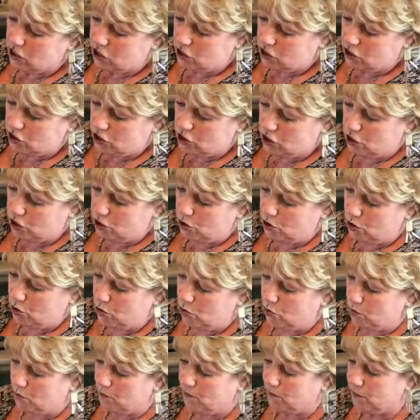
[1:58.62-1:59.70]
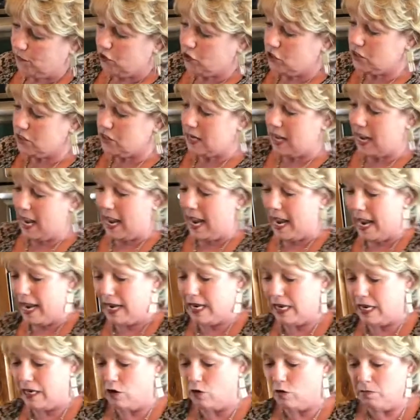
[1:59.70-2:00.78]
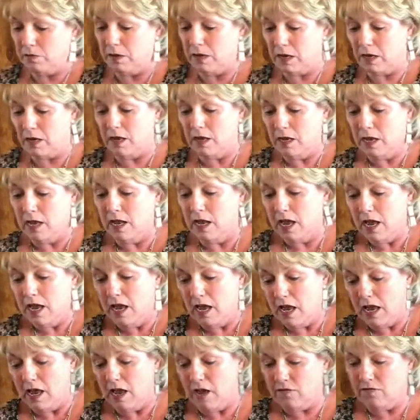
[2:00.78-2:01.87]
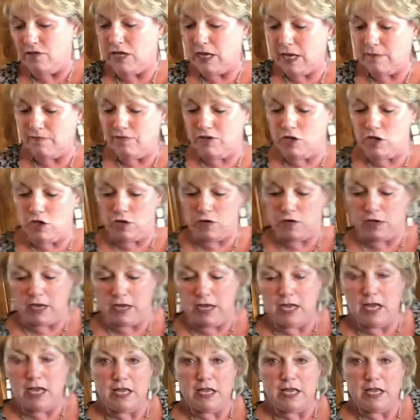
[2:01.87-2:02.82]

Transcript: to just add a little bit of depth to it.